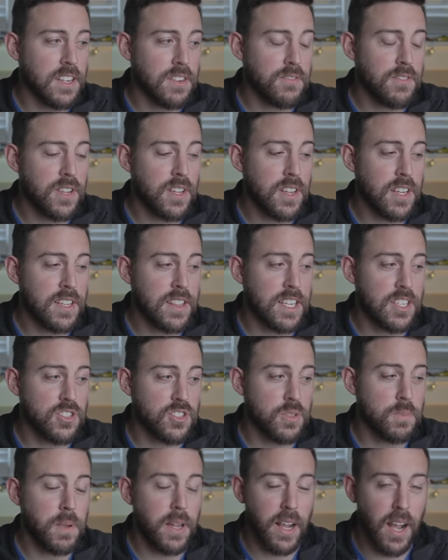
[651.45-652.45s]
I feel like that
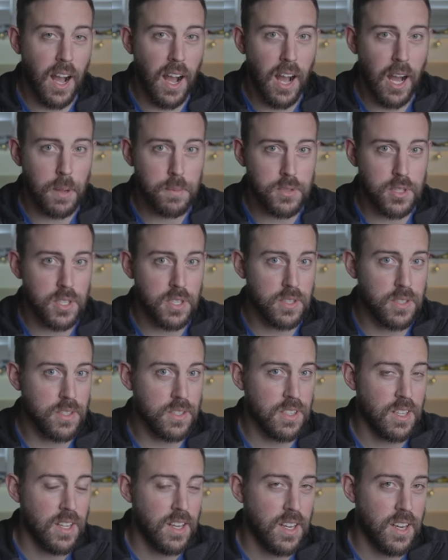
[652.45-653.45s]
should be
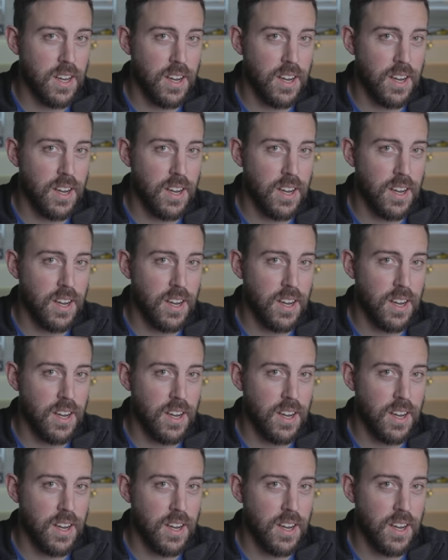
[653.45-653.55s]
optional